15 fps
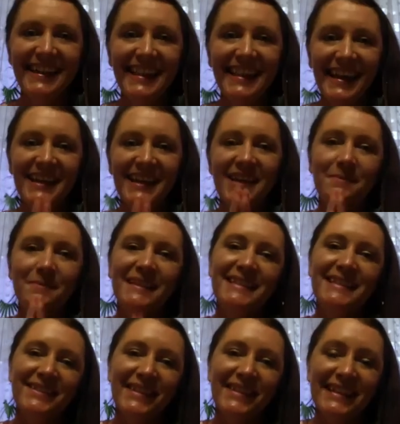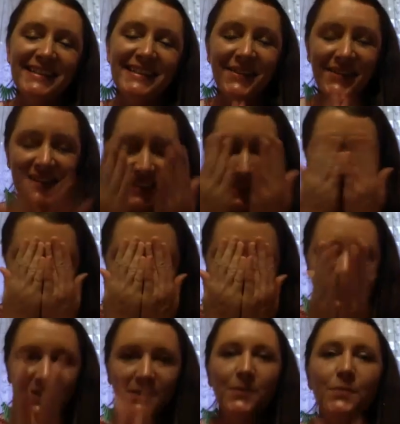Thank you, Mystery. It's so good to see
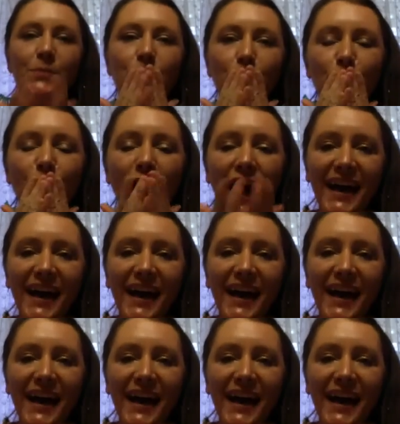you. Mwah.